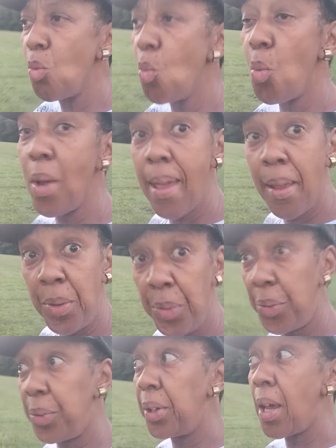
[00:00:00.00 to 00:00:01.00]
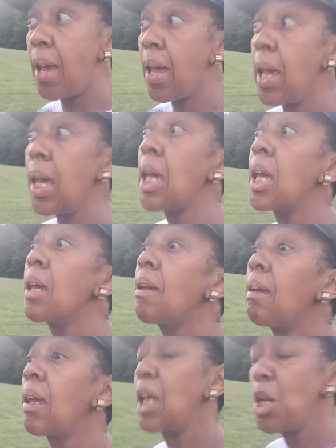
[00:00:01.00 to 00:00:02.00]

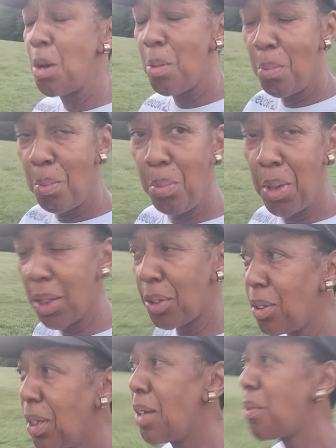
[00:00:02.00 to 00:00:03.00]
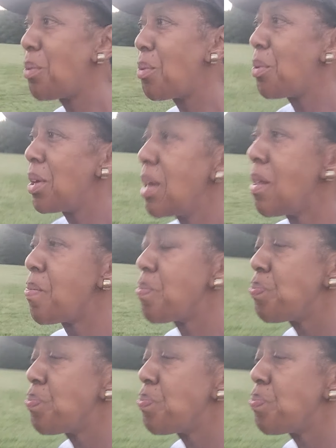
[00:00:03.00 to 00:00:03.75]
Wednesday, middle of the week.